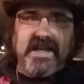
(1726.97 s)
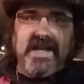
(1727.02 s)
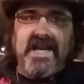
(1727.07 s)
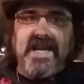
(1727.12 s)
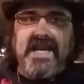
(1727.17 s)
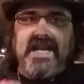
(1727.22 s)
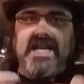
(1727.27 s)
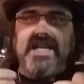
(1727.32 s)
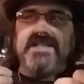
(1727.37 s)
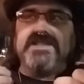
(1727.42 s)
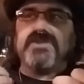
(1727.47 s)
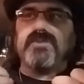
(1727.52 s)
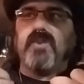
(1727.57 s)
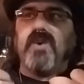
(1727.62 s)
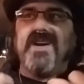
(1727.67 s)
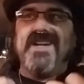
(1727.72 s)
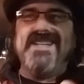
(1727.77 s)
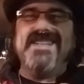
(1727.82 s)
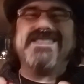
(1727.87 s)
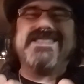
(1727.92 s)
It is
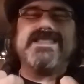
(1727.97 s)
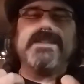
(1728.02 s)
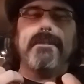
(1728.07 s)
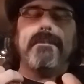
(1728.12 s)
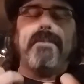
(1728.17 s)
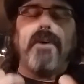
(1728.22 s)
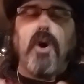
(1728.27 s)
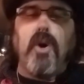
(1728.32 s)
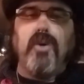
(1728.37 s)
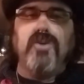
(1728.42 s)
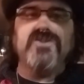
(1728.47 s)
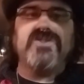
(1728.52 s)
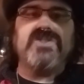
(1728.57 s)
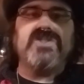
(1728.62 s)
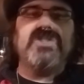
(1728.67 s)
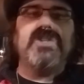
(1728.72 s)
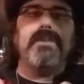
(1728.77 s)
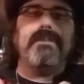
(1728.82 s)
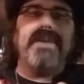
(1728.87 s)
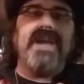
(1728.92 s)
what is
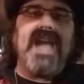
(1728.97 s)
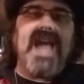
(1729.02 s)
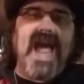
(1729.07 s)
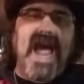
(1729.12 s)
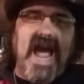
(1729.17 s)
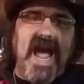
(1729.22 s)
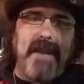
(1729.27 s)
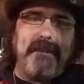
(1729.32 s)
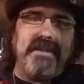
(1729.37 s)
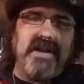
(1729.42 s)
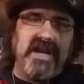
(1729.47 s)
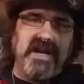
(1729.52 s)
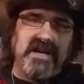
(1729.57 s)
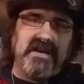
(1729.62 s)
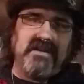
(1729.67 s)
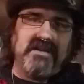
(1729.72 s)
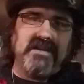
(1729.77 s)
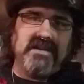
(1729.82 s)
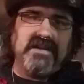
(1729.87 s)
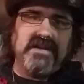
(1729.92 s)
supposed to be
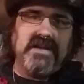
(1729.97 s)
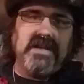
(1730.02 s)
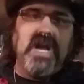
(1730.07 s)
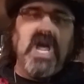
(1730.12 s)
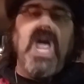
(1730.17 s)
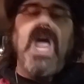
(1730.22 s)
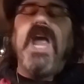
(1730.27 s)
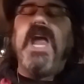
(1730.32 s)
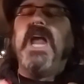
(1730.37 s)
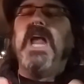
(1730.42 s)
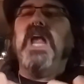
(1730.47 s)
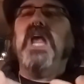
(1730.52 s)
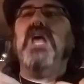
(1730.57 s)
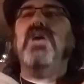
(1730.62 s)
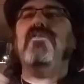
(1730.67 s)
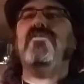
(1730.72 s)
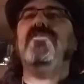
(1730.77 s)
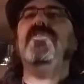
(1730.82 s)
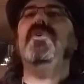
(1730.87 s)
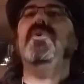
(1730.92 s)
happening.
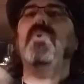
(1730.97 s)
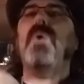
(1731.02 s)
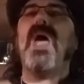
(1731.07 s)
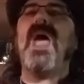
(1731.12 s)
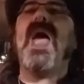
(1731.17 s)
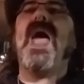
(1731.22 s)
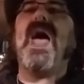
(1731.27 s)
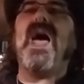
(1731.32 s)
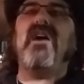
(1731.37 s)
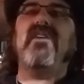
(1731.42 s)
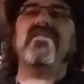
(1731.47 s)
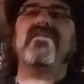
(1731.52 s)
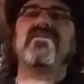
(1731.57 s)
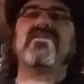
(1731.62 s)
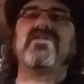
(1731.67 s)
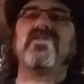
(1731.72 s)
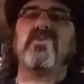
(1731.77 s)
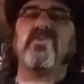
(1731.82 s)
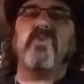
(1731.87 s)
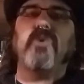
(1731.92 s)
If you have
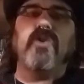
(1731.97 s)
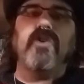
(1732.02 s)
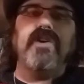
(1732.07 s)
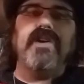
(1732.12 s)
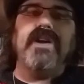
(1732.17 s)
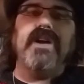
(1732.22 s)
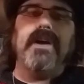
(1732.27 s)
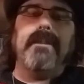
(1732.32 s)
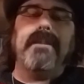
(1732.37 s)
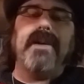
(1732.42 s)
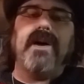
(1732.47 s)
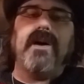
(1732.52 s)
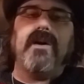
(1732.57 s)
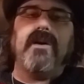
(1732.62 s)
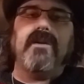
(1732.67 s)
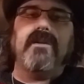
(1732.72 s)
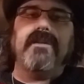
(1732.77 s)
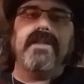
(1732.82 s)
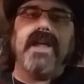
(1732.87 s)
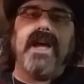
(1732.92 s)
to worry
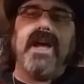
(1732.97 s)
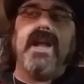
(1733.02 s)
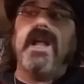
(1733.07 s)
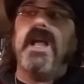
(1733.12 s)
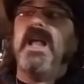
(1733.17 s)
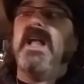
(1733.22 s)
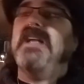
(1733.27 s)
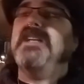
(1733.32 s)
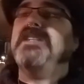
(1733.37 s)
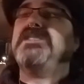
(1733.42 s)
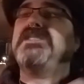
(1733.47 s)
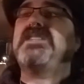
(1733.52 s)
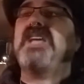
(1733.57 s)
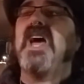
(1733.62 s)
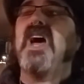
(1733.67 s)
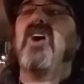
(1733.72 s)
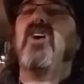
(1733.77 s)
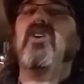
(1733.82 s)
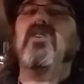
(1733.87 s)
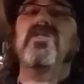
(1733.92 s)
about that,
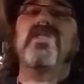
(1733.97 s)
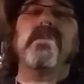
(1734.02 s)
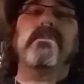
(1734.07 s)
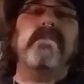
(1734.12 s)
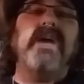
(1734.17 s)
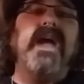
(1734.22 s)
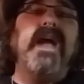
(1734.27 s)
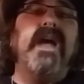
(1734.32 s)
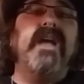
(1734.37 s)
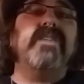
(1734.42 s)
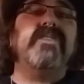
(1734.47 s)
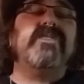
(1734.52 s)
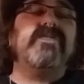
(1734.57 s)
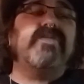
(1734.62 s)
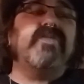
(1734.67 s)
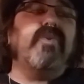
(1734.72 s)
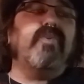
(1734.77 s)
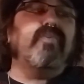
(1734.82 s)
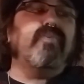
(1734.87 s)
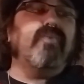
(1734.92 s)
tell the man
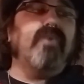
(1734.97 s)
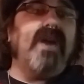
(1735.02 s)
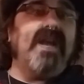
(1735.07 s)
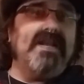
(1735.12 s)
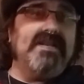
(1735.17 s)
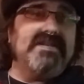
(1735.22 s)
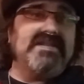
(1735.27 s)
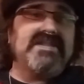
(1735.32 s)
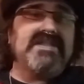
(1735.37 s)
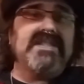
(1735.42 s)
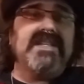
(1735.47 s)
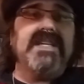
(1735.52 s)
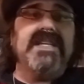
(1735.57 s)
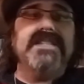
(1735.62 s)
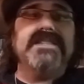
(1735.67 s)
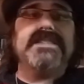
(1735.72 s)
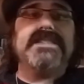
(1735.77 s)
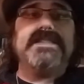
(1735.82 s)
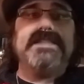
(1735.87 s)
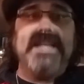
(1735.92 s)
to rinse
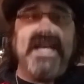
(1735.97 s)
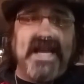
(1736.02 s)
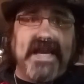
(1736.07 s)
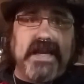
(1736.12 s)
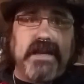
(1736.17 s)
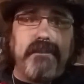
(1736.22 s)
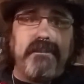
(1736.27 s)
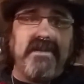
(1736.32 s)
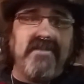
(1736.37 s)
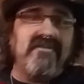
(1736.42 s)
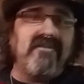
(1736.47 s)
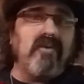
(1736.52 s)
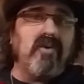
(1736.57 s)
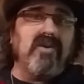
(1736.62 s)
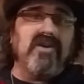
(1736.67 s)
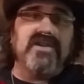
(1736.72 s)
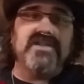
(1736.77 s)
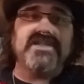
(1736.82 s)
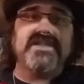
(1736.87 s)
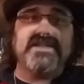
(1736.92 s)
his dick
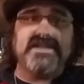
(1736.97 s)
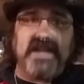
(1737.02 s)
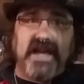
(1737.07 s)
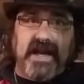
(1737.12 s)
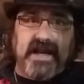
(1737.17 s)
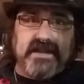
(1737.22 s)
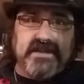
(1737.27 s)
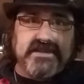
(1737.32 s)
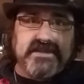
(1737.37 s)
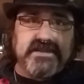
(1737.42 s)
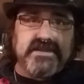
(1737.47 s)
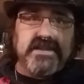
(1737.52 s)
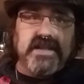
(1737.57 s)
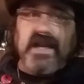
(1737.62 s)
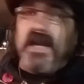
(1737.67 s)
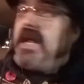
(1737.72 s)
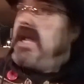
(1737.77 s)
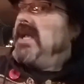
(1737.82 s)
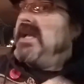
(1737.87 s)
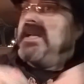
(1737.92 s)
before sex.
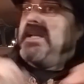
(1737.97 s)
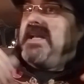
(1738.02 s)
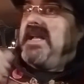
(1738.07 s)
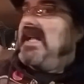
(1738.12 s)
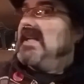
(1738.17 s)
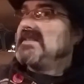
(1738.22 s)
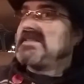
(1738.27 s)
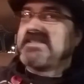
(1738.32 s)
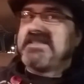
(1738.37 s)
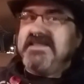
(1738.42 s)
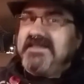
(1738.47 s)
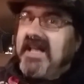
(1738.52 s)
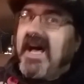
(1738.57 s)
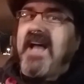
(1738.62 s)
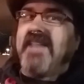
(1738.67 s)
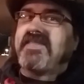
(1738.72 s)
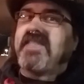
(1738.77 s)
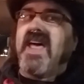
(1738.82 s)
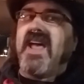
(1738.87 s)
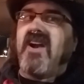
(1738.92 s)
It's
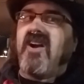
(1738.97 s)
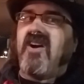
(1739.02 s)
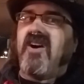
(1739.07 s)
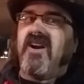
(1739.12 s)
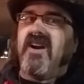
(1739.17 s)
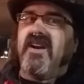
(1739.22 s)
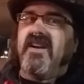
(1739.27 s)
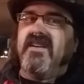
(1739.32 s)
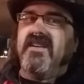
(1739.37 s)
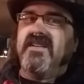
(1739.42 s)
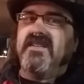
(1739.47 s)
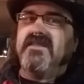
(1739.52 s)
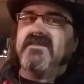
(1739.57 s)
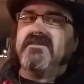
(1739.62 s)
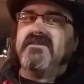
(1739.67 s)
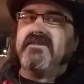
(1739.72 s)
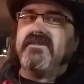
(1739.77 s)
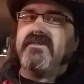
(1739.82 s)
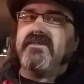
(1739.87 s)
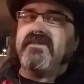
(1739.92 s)
not that hard
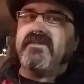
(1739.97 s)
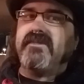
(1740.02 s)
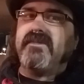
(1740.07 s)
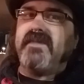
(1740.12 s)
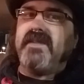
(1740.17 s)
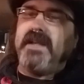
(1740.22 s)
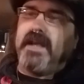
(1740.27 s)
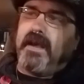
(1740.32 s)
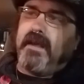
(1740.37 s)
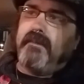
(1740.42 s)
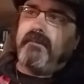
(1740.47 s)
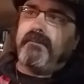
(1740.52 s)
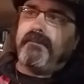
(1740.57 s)
yet.